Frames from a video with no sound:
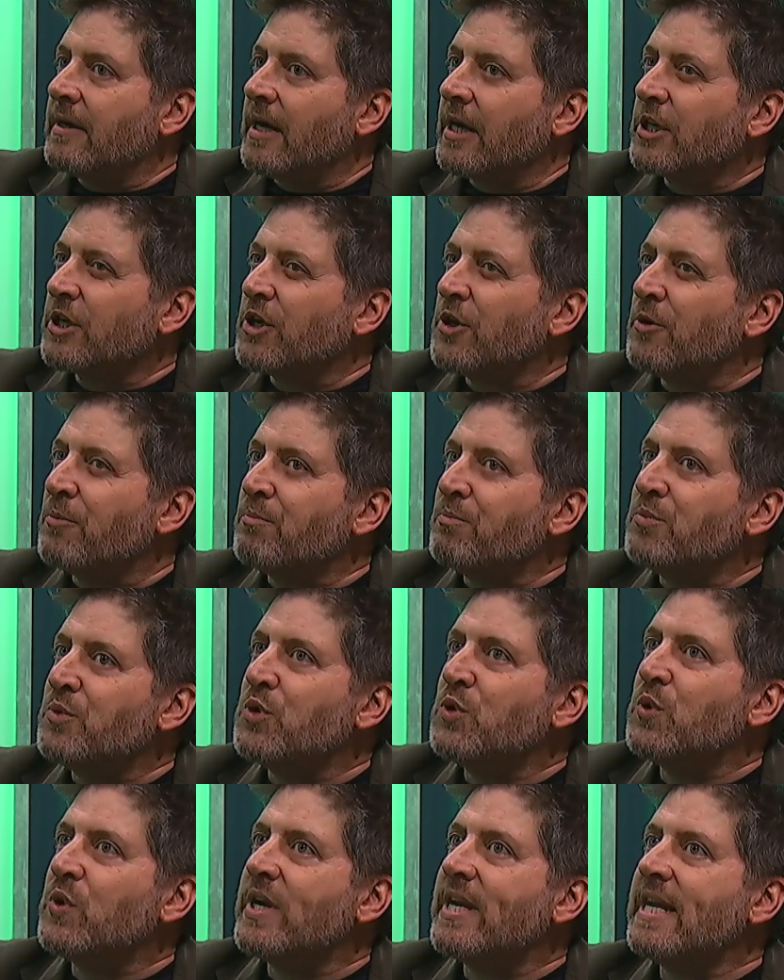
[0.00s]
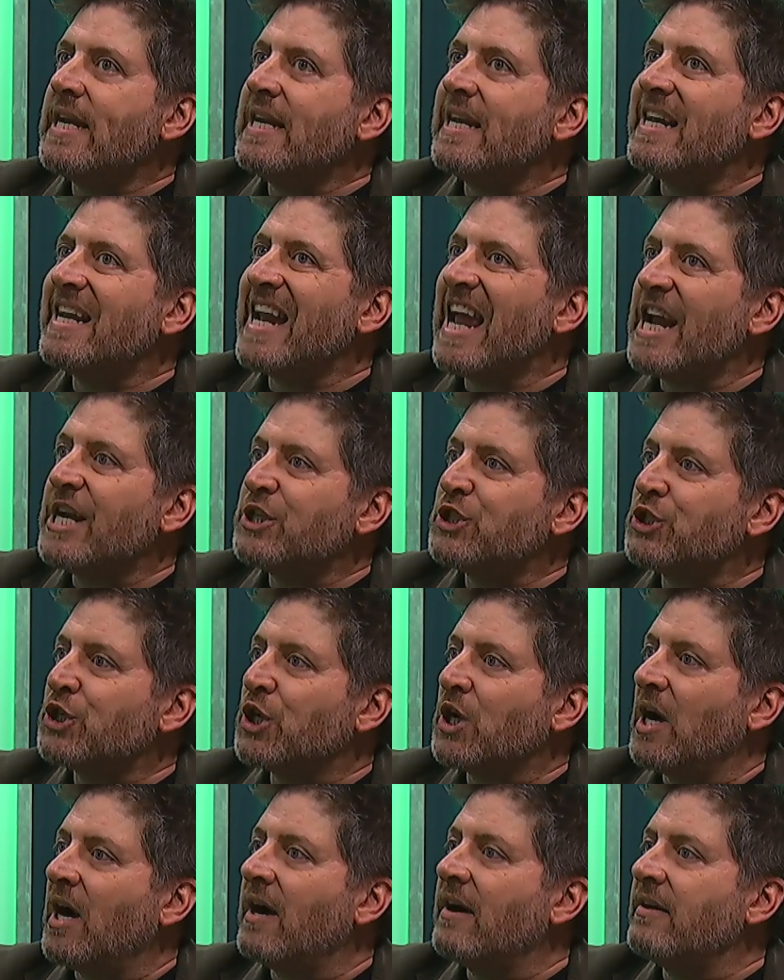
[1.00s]
community
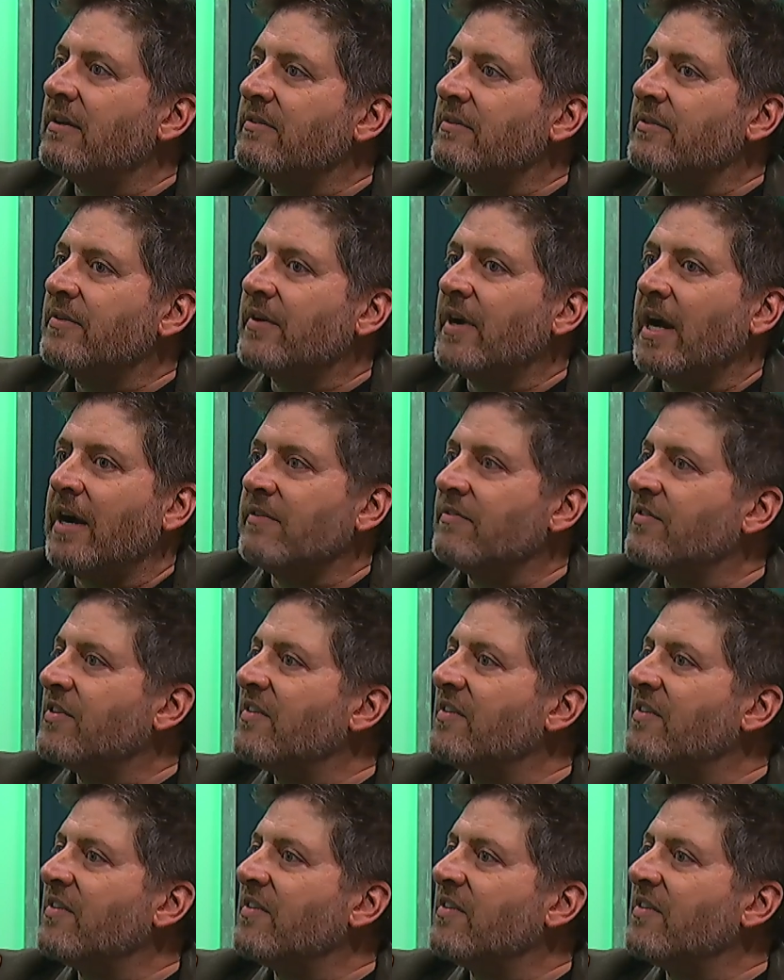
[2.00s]
nature of